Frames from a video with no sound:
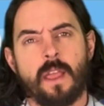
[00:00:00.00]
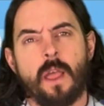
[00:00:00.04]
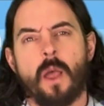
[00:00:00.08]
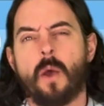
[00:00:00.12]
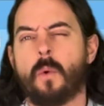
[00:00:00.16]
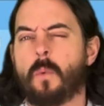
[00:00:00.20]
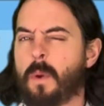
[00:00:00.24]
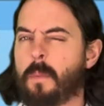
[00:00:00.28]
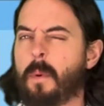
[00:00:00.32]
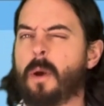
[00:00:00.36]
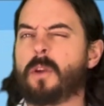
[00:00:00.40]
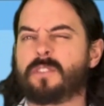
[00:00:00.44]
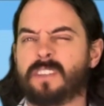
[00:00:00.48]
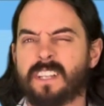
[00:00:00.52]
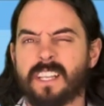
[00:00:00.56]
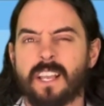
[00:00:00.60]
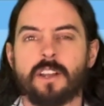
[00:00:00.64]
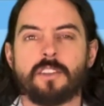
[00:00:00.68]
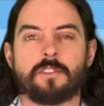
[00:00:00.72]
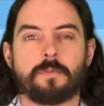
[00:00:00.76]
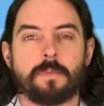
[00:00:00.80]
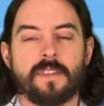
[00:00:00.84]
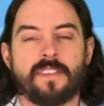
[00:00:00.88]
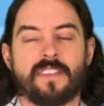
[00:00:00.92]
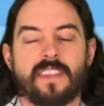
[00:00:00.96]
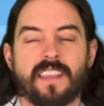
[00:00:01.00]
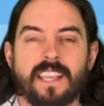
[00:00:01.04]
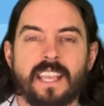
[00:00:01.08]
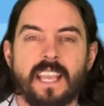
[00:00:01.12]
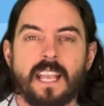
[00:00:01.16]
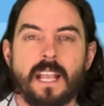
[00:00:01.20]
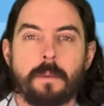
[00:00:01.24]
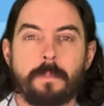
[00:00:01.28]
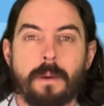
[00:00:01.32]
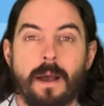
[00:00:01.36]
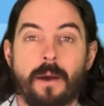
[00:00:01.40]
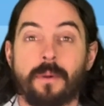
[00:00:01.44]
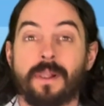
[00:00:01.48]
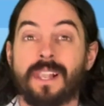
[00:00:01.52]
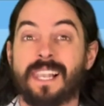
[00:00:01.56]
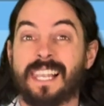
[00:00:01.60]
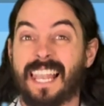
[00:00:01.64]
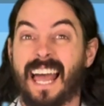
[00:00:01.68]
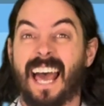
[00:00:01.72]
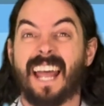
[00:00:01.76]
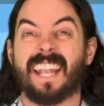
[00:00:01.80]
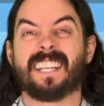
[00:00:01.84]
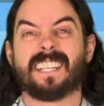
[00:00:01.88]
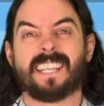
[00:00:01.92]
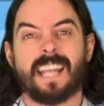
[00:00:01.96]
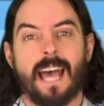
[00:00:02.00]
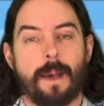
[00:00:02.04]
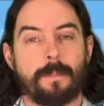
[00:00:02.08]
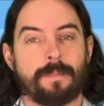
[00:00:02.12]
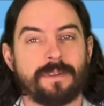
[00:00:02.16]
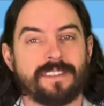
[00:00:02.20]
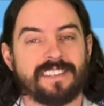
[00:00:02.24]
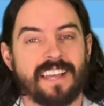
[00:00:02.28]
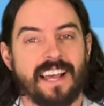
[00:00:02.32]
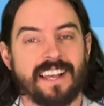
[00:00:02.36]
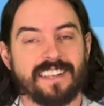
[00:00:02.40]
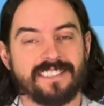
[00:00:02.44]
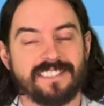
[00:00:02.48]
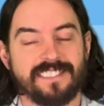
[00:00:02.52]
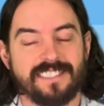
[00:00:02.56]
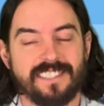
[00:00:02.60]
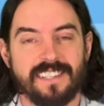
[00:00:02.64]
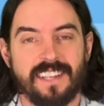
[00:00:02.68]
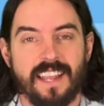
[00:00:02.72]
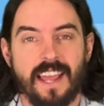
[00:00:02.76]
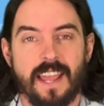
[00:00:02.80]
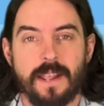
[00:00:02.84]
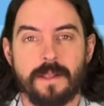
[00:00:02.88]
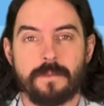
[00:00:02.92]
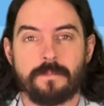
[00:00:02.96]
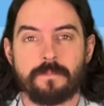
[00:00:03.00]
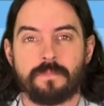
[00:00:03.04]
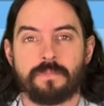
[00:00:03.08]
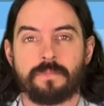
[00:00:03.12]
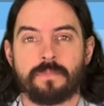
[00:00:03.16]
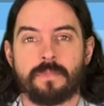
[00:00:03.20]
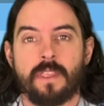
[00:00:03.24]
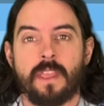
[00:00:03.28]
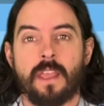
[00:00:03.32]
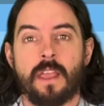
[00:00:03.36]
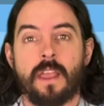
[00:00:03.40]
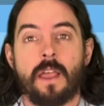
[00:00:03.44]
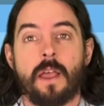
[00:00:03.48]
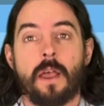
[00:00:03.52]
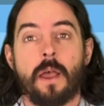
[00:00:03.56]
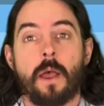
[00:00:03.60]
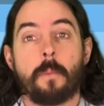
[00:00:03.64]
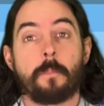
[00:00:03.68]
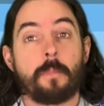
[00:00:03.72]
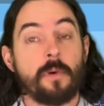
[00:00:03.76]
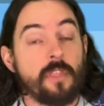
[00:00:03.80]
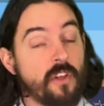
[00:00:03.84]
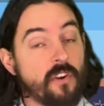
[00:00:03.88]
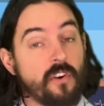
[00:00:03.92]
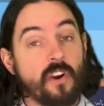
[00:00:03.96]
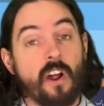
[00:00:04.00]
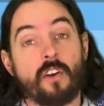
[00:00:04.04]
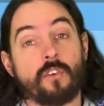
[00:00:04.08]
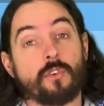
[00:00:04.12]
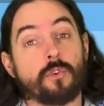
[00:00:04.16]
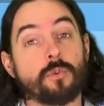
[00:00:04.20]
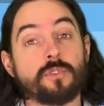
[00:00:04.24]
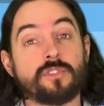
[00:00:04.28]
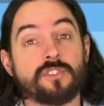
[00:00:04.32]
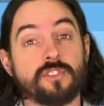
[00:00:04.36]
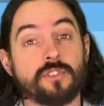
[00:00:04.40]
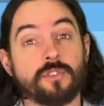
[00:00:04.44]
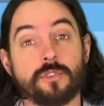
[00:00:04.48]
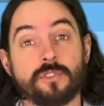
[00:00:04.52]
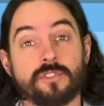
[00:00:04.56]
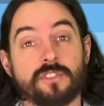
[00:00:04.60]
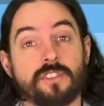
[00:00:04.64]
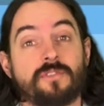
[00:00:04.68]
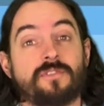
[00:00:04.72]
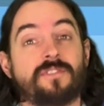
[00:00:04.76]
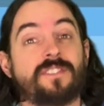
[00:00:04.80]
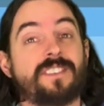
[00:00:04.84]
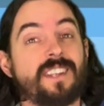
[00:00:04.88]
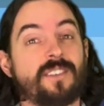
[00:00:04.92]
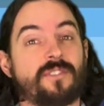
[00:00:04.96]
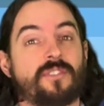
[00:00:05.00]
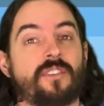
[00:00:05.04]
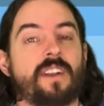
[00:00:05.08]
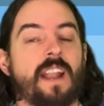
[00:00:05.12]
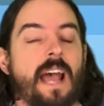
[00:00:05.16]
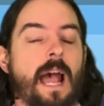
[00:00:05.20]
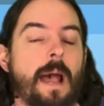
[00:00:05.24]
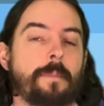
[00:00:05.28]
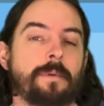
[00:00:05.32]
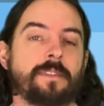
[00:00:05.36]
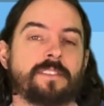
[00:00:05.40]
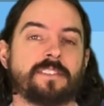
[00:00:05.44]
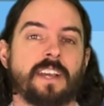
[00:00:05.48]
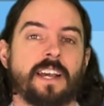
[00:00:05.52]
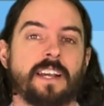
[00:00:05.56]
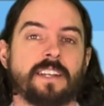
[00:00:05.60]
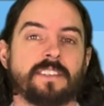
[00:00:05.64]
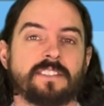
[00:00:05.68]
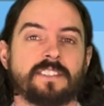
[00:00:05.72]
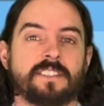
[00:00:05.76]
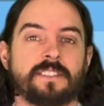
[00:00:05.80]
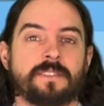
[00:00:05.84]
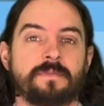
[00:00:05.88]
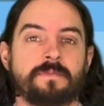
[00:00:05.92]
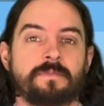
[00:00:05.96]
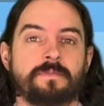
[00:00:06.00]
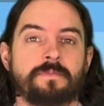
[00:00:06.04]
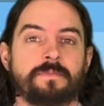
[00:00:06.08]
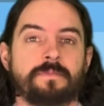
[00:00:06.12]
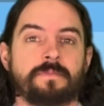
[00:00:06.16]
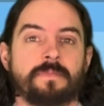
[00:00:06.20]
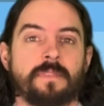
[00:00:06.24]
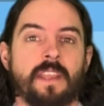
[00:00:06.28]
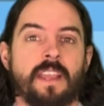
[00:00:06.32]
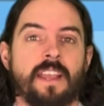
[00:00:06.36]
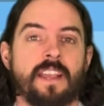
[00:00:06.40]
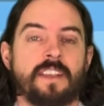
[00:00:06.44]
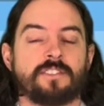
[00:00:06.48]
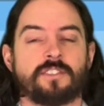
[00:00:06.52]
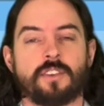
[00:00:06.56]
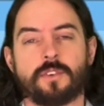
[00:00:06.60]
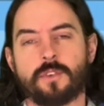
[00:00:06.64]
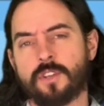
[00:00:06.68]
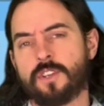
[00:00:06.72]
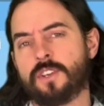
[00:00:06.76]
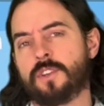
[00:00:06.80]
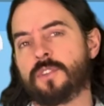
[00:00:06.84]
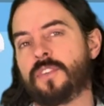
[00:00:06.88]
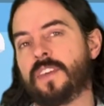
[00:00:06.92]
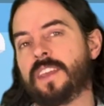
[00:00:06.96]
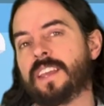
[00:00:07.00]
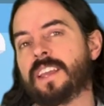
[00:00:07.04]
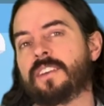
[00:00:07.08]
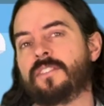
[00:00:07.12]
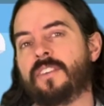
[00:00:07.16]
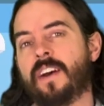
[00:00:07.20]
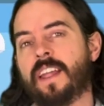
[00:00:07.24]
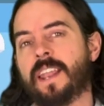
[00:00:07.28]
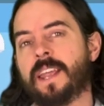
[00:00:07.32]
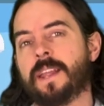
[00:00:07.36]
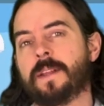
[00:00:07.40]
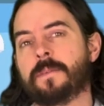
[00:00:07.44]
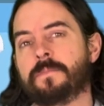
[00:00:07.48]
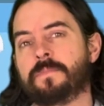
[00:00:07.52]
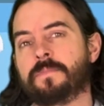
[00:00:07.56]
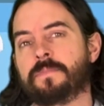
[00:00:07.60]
We're mostly going to be thinking about land habitats today. But there are all sorts of different habitats. So can you think of any?